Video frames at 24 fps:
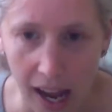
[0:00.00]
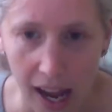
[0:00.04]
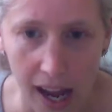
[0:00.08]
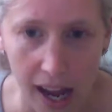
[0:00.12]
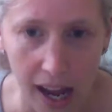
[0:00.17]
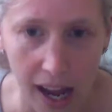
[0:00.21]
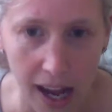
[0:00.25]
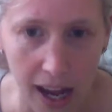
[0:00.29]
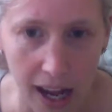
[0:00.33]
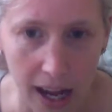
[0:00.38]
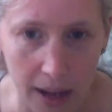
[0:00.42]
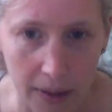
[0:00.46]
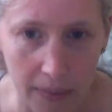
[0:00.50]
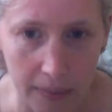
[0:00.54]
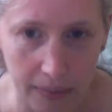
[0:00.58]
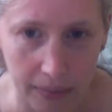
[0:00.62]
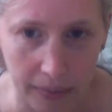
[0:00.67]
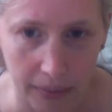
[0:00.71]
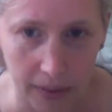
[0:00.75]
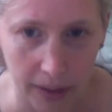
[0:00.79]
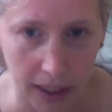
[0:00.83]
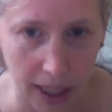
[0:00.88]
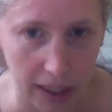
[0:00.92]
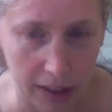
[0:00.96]

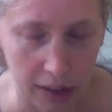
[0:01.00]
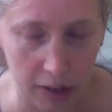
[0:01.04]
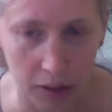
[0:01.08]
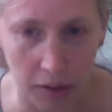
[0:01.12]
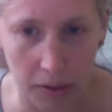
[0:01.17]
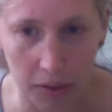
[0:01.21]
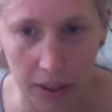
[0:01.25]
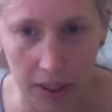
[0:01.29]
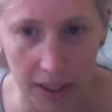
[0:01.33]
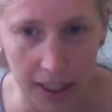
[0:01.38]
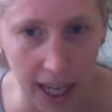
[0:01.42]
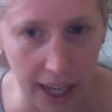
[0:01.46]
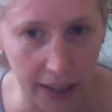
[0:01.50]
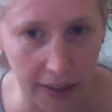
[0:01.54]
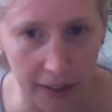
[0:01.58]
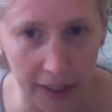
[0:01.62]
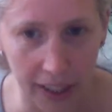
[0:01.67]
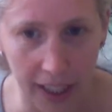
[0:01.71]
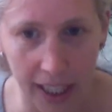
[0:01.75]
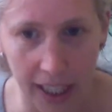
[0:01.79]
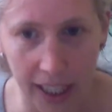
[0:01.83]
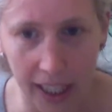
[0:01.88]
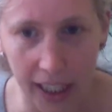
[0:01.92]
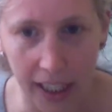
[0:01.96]
Actually, it was
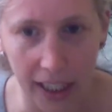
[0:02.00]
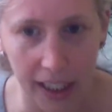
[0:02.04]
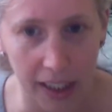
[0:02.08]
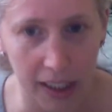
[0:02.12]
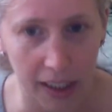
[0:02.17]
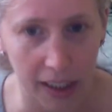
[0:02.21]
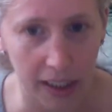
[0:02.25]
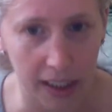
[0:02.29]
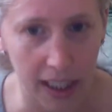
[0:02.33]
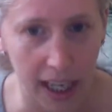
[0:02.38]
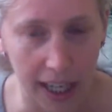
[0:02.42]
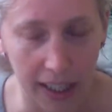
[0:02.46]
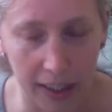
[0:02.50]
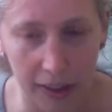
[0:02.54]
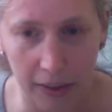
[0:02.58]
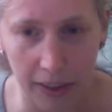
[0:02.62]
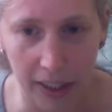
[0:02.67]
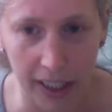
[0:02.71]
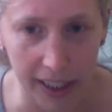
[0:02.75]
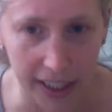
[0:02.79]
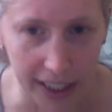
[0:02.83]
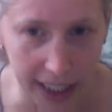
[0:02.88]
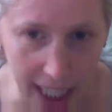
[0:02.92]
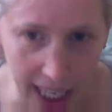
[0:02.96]
Saturday. He had a
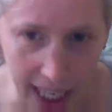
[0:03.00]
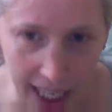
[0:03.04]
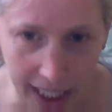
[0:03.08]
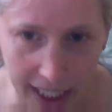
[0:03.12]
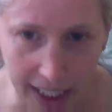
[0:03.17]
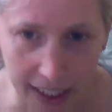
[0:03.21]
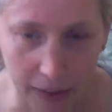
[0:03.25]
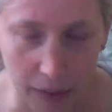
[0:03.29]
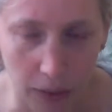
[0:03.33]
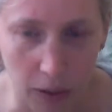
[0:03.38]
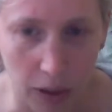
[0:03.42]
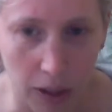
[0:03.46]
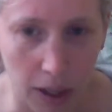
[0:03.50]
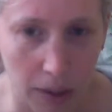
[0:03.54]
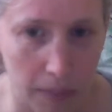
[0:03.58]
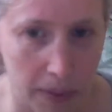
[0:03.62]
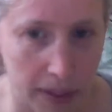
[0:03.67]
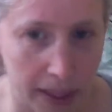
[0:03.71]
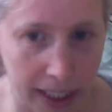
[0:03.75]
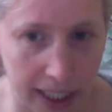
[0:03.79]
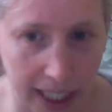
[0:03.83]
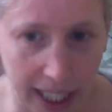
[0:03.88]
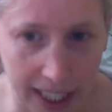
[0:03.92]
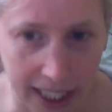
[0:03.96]
great night, woke
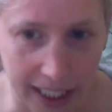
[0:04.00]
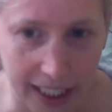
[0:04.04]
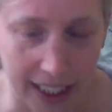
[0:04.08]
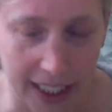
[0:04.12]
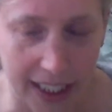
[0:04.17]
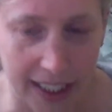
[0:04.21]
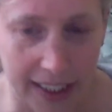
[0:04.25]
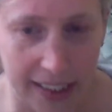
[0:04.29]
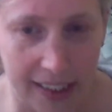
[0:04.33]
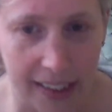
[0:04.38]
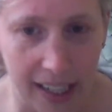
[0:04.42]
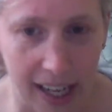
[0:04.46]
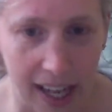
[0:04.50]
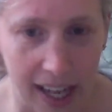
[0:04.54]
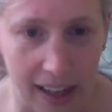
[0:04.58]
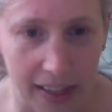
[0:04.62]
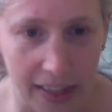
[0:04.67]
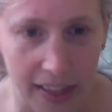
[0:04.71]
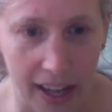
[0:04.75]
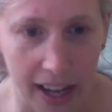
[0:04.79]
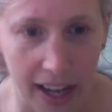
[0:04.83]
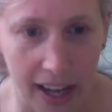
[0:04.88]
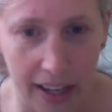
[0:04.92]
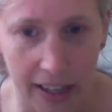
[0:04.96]
up in the 80s,
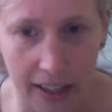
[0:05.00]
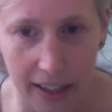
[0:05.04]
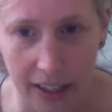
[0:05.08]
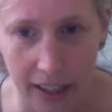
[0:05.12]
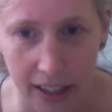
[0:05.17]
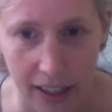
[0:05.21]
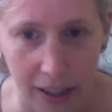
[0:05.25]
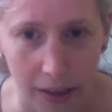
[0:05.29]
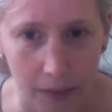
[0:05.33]
and then